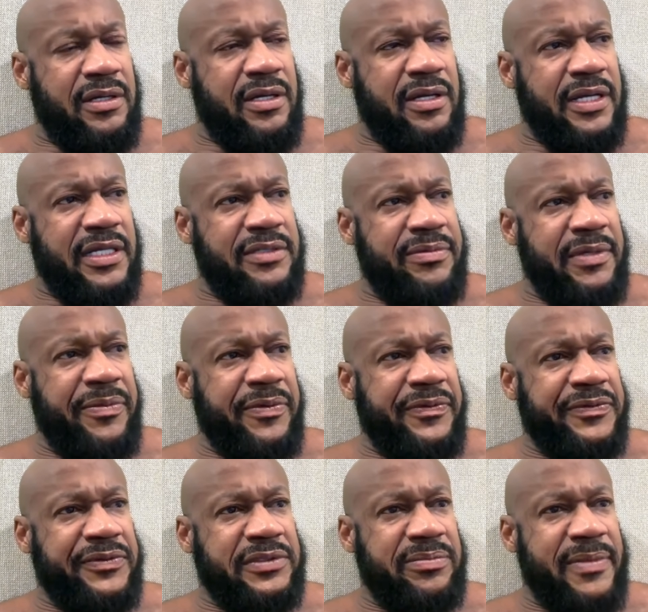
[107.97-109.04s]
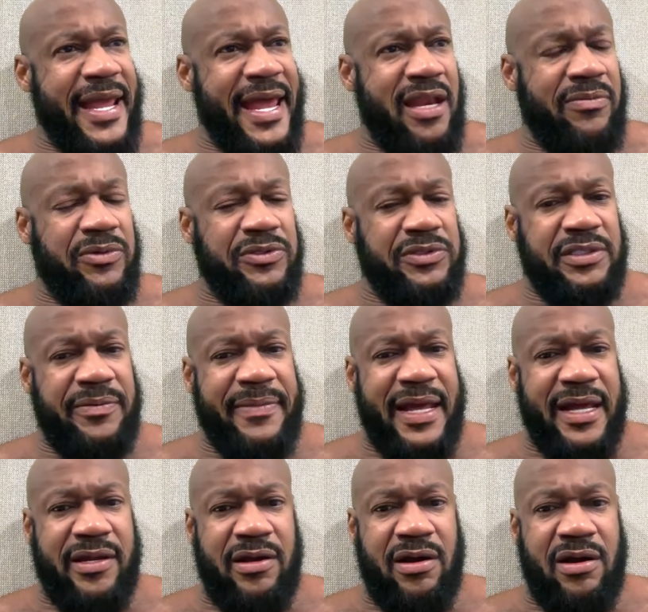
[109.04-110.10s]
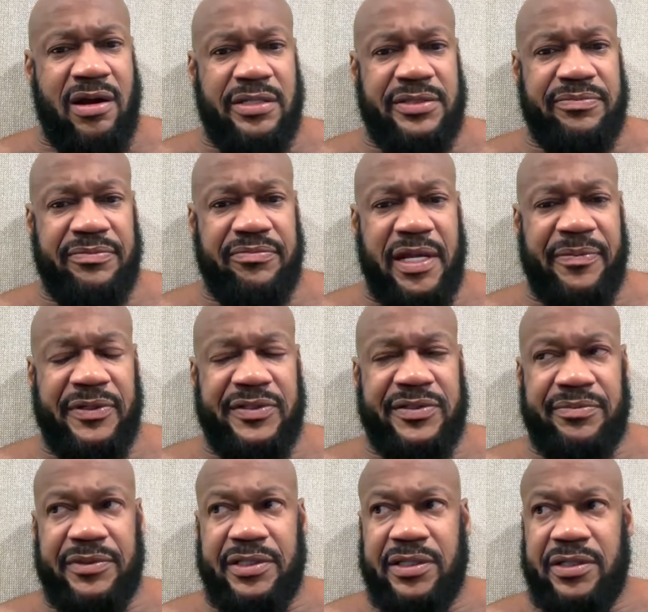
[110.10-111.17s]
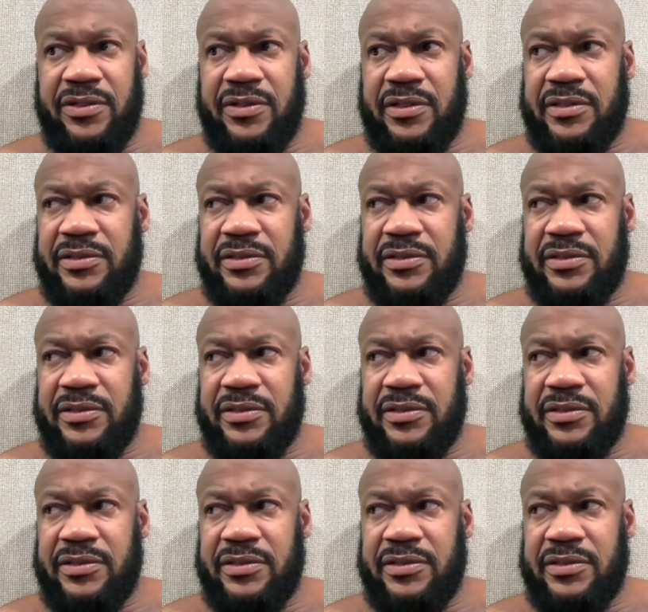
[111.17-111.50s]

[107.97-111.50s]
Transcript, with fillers: I guess maybe it was some animals in the backyard, some maybe some deer,